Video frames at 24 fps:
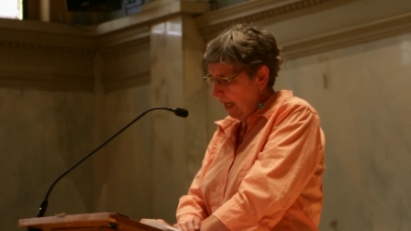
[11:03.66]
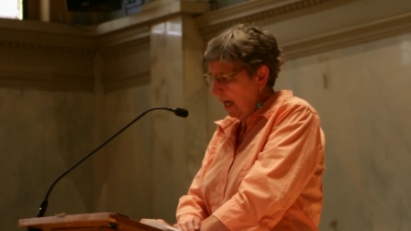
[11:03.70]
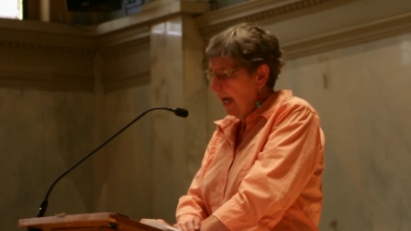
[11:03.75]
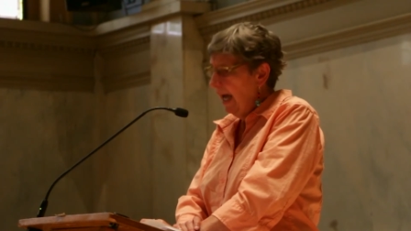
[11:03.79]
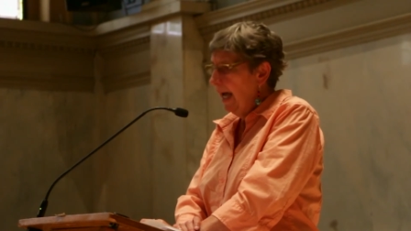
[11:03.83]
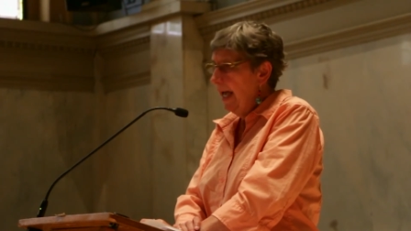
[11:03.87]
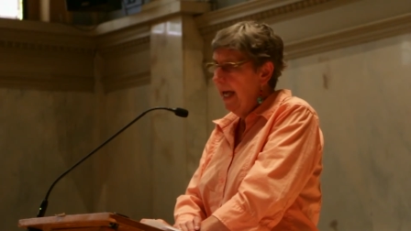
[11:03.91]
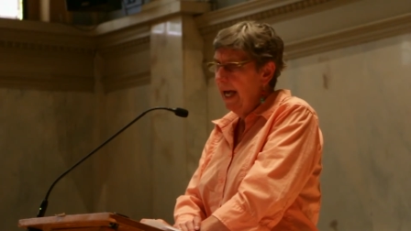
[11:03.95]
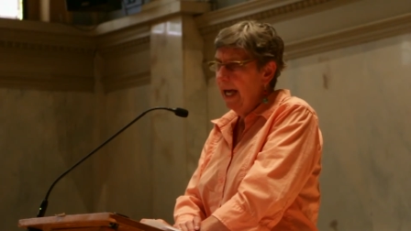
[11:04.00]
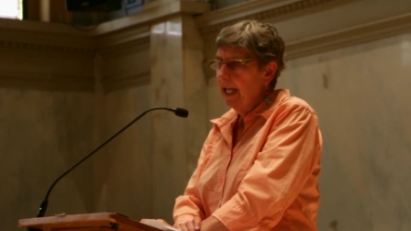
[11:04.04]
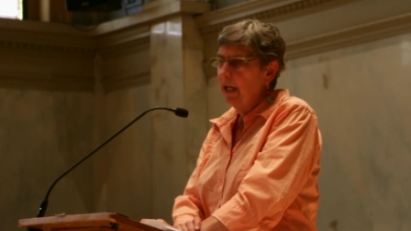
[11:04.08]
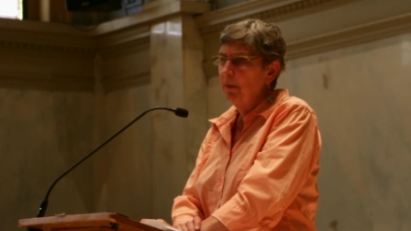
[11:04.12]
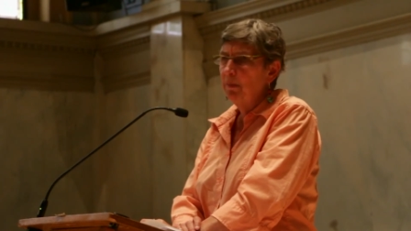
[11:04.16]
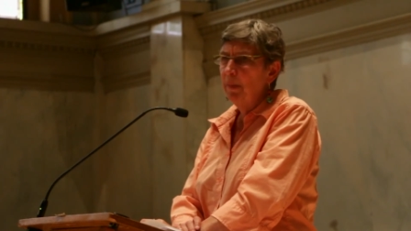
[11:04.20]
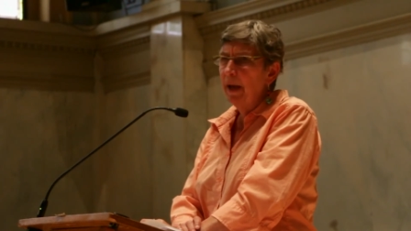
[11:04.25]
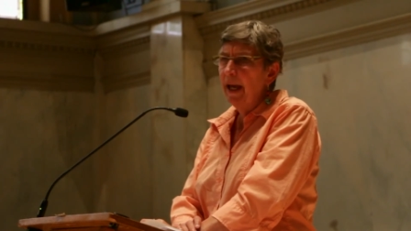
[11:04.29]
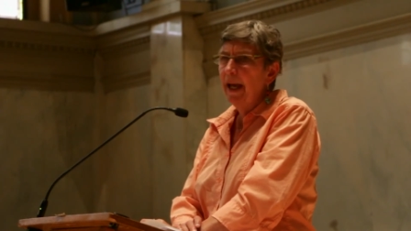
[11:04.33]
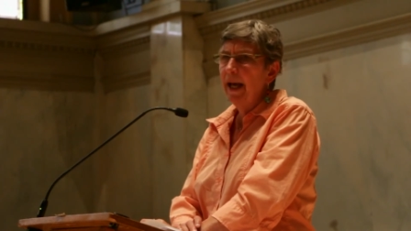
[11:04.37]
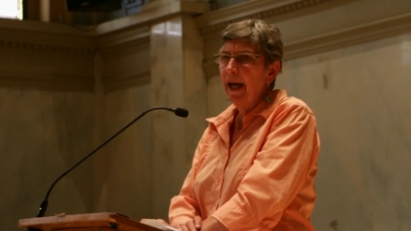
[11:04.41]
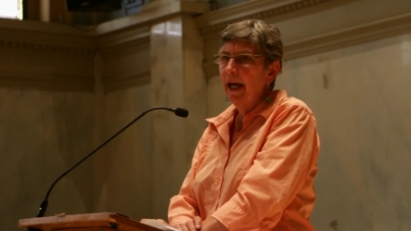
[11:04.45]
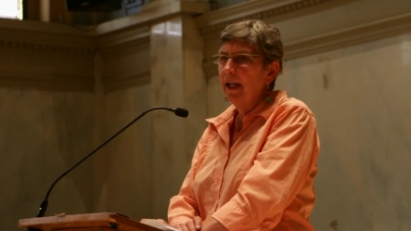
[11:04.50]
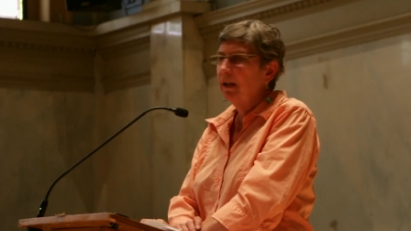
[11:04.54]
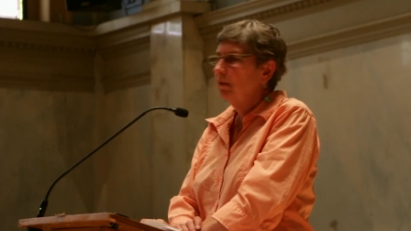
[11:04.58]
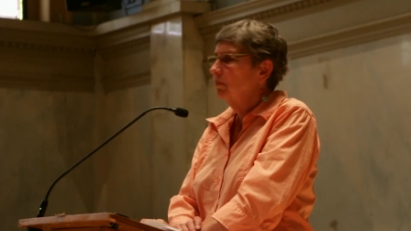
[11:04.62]
I had it
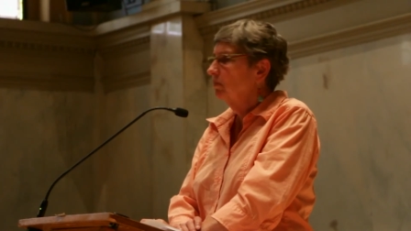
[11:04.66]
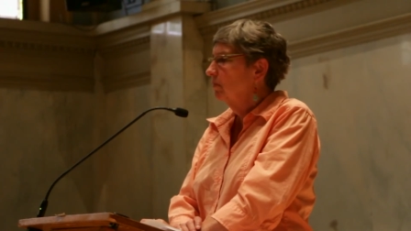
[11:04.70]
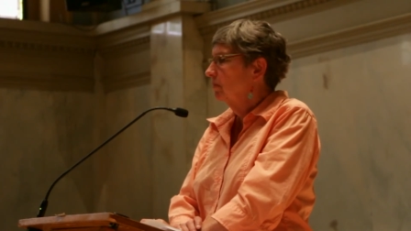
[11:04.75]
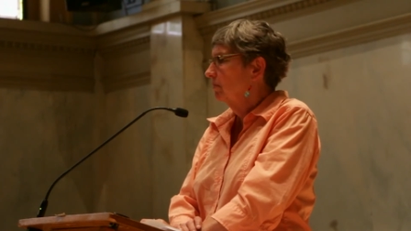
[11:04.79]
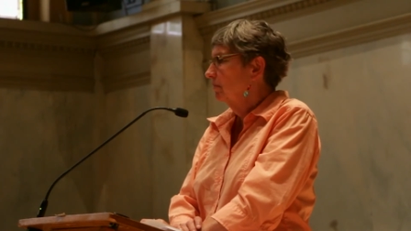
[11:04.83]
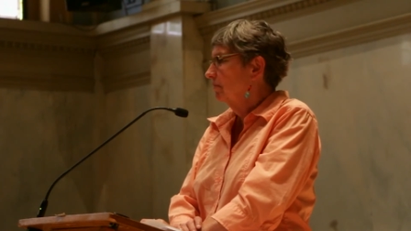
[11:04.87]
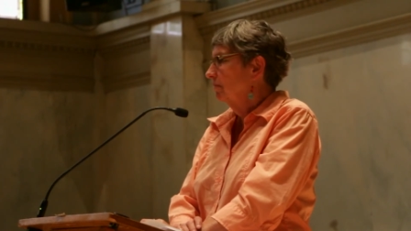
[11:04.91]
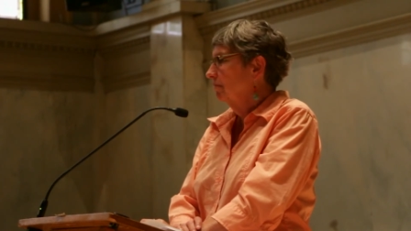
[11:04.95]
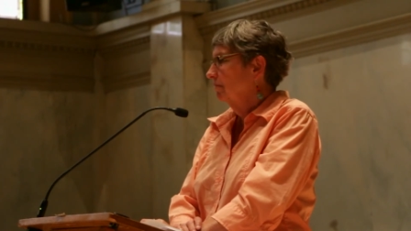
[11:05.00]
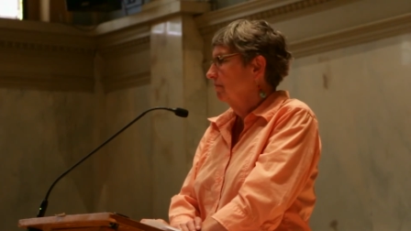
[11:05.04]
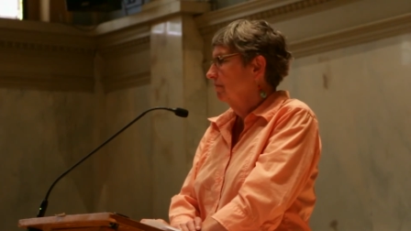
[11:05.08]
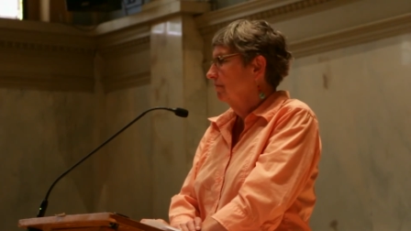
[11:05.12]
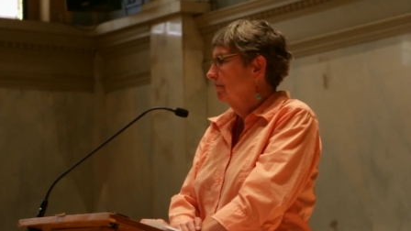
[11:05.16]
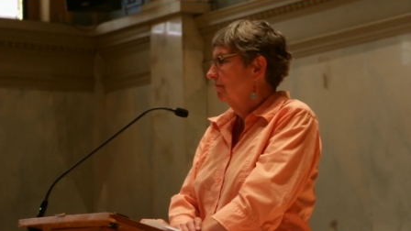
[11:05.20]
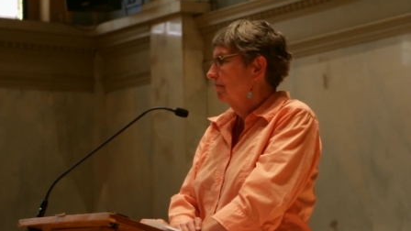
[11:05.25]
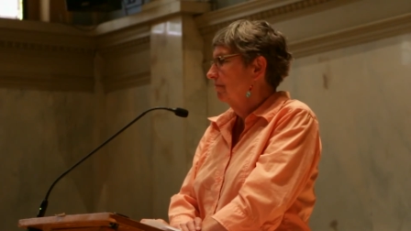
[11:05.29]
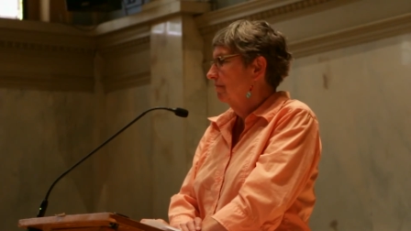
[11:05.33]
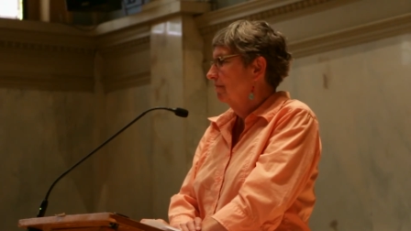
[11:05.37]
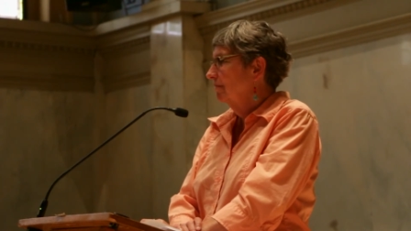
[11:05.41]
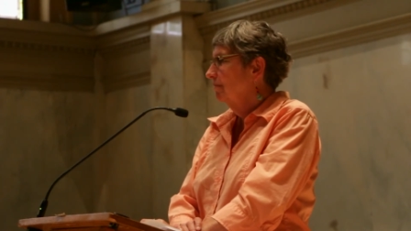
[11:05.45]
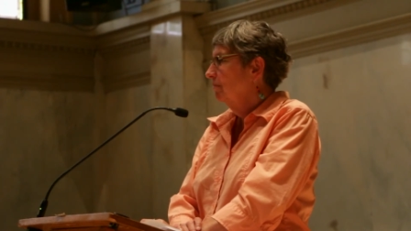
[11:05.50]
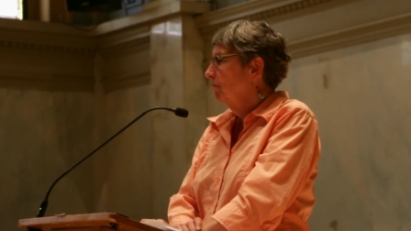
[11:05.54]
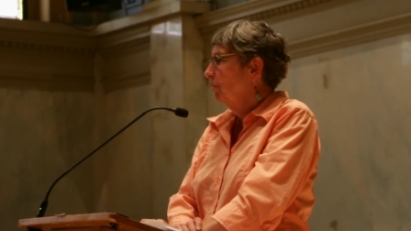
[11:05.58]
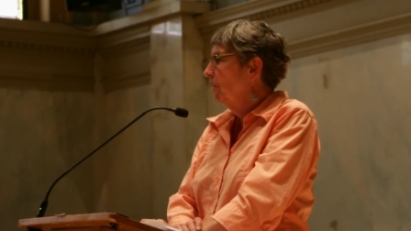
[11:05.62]
bad,
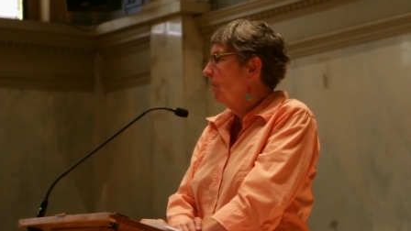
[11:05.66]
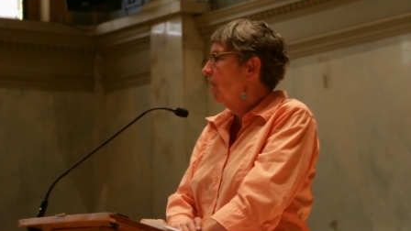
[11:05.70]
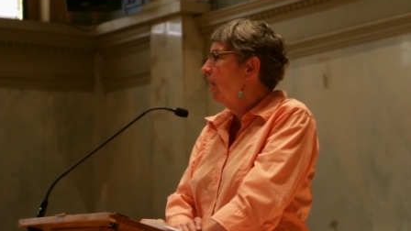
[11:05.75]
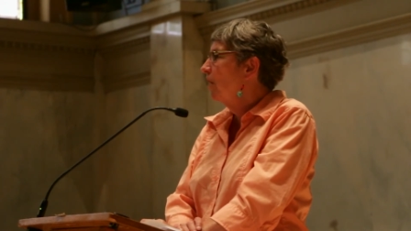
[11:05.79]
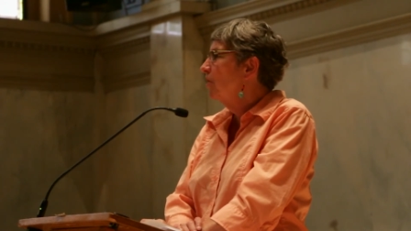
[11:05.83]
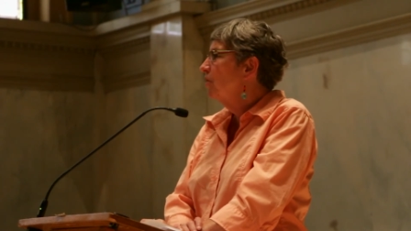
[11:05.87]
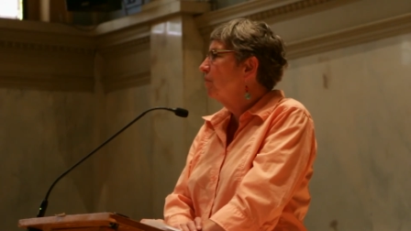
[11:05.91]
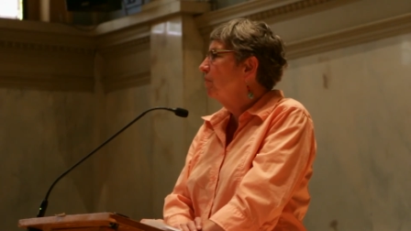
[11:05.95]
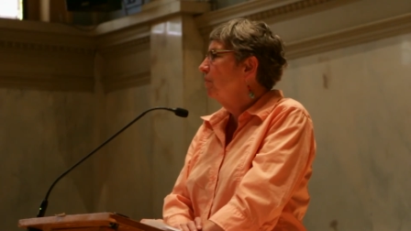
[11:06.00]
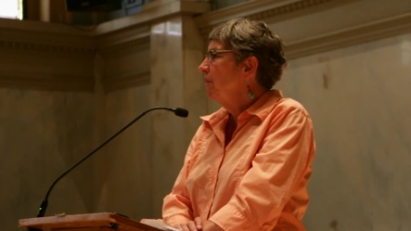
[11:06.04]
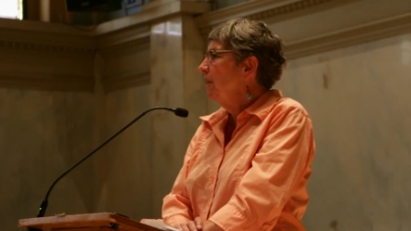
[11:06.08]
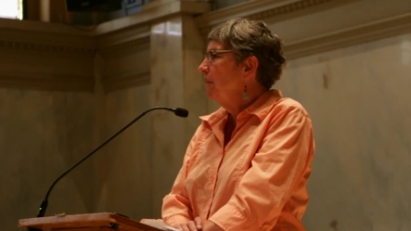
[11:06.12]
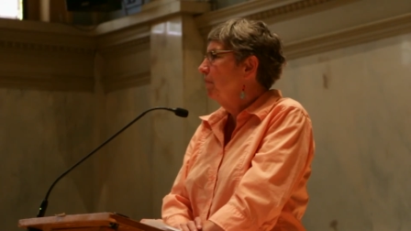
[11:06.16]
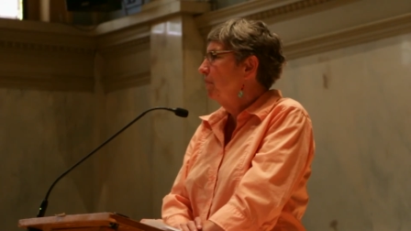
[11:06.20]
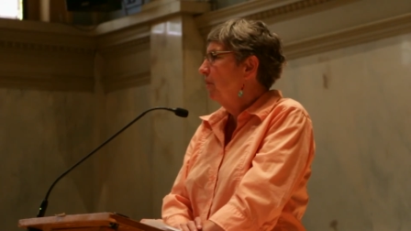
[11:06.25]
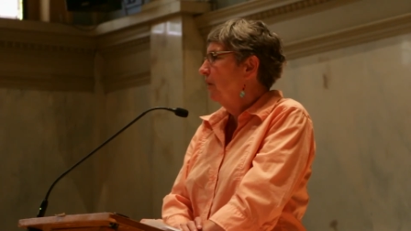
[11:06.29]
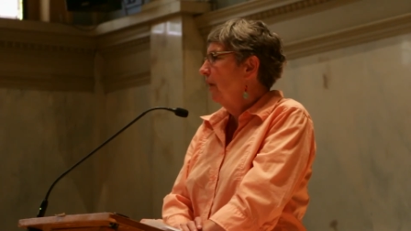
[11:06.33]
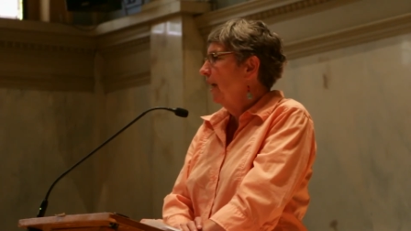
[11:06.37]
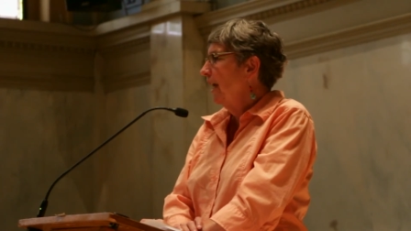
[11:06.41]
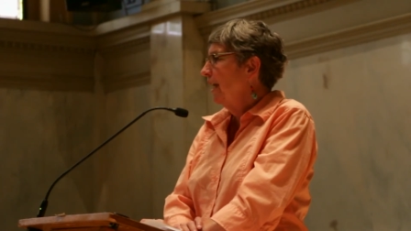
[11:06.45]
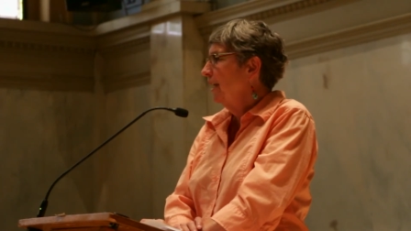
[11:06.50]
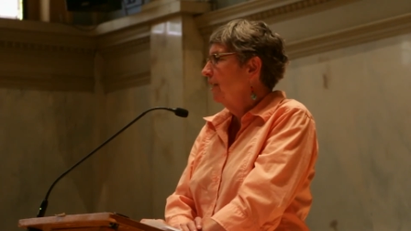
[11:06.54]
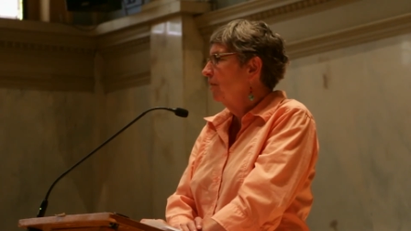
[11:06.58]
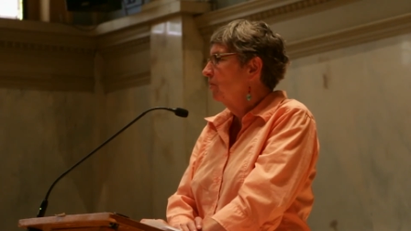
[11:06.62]
but other
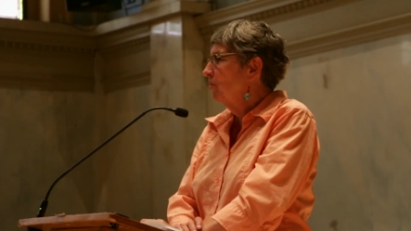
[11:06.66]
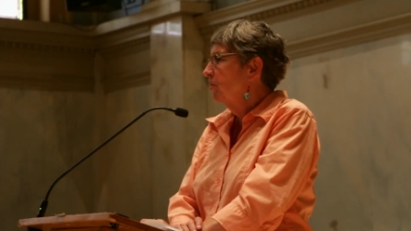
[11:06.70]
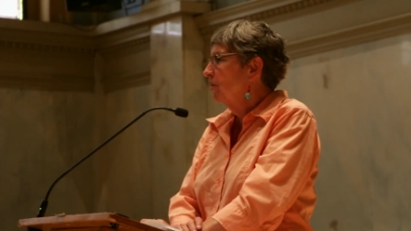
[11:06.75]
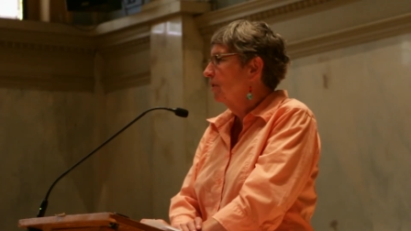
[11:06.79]
people had it